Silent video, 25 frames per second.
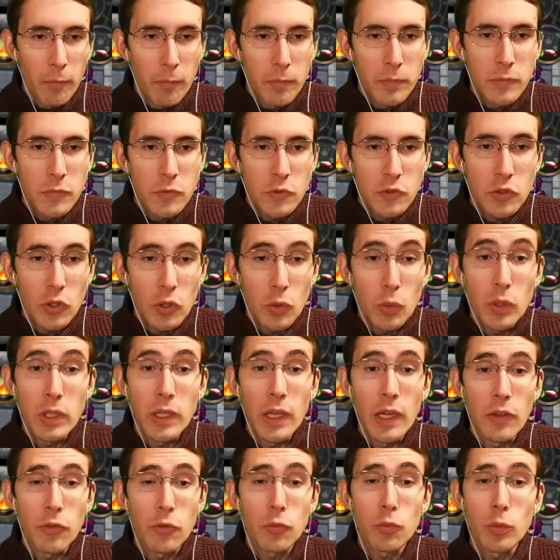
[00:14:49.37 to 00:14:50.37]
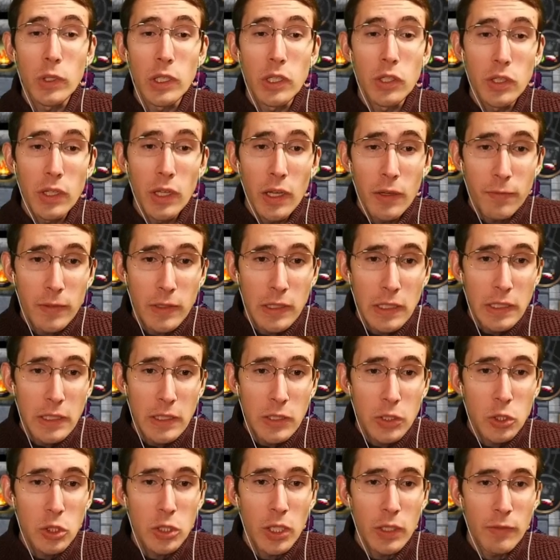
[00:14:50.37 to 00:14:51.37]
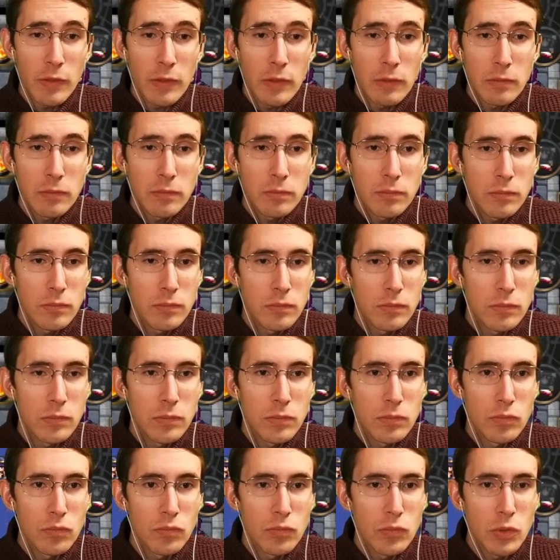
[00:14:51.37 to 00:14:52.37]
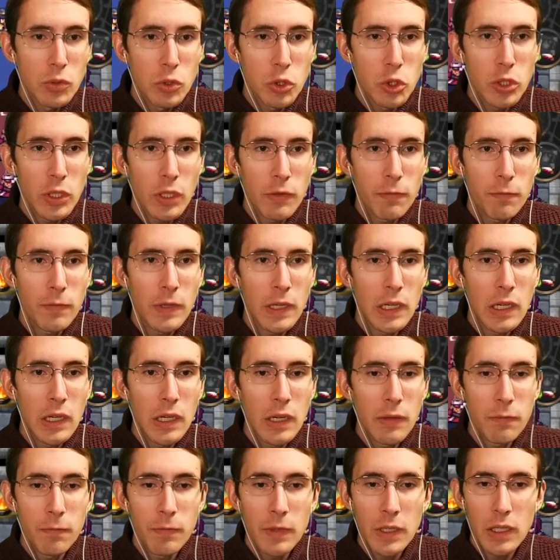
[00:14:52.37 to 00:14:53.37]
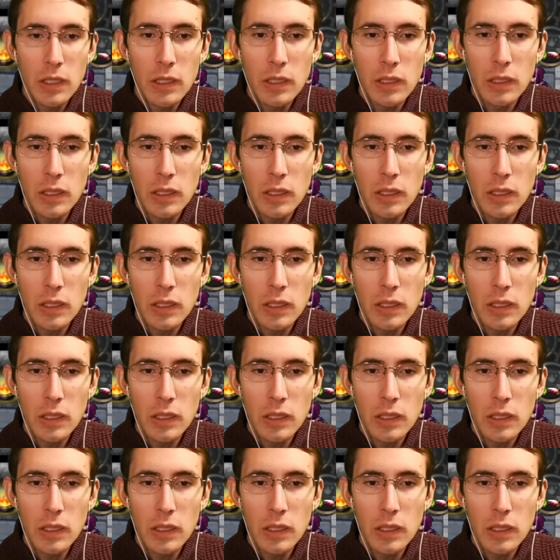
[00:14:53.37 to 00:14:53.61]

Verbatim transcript: Okay, so yes, we definitely shuffle. Shuffle, up.